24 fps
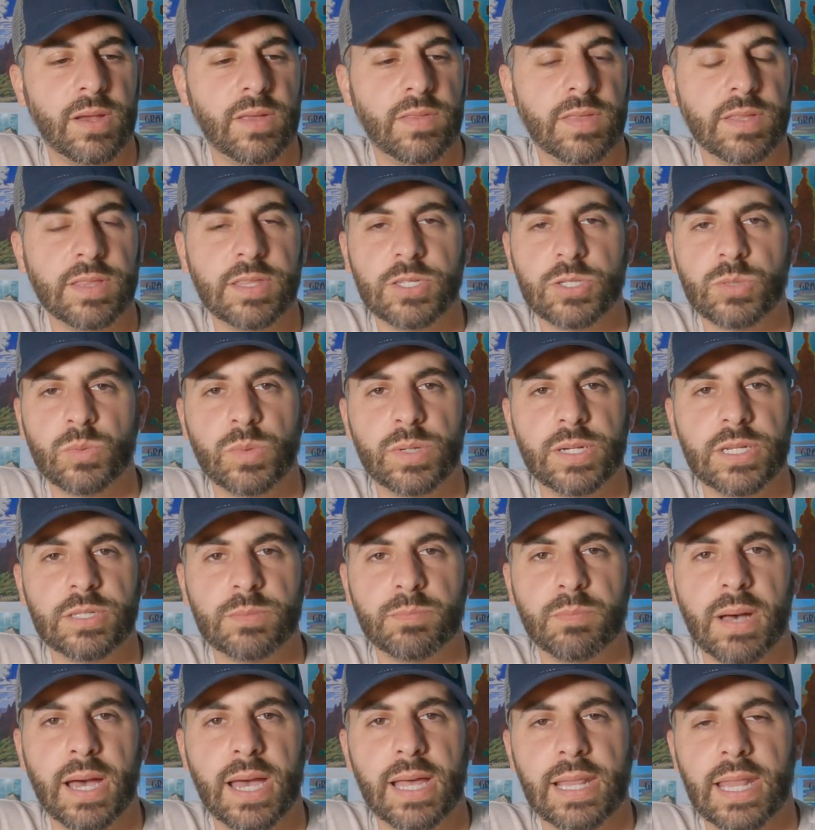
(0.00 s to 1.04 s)
I think this one is
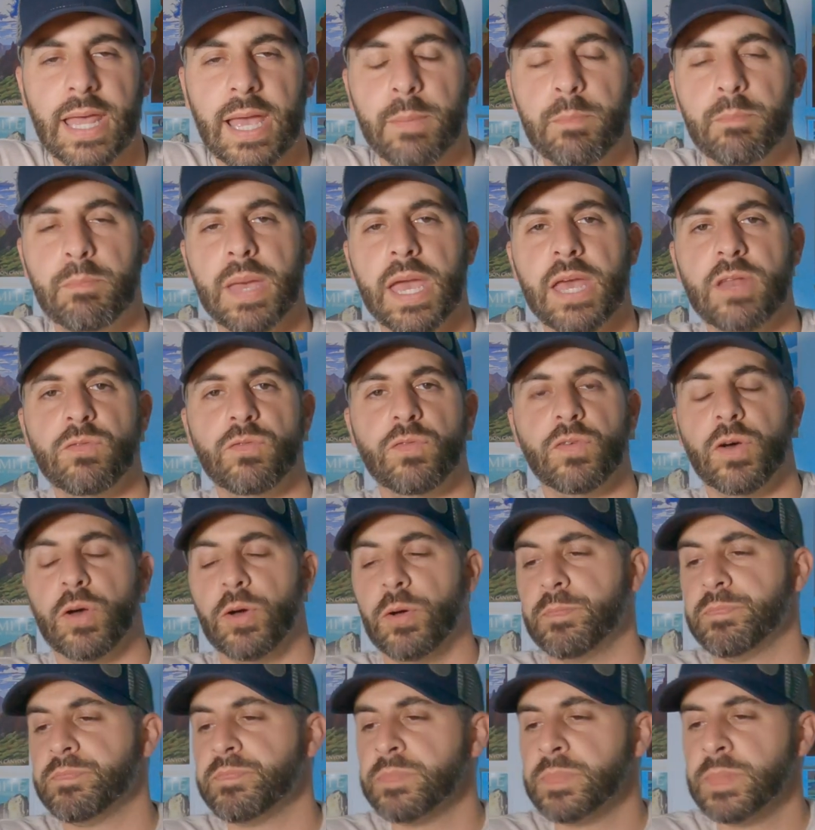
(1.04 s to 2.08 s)
by like
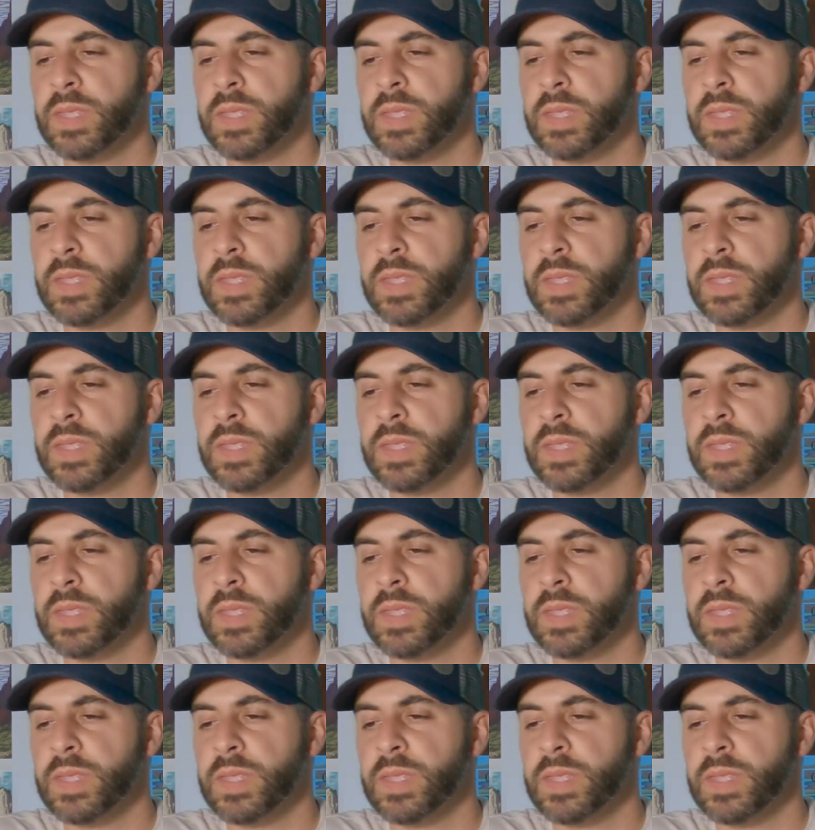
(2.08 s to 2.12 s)
Benvo.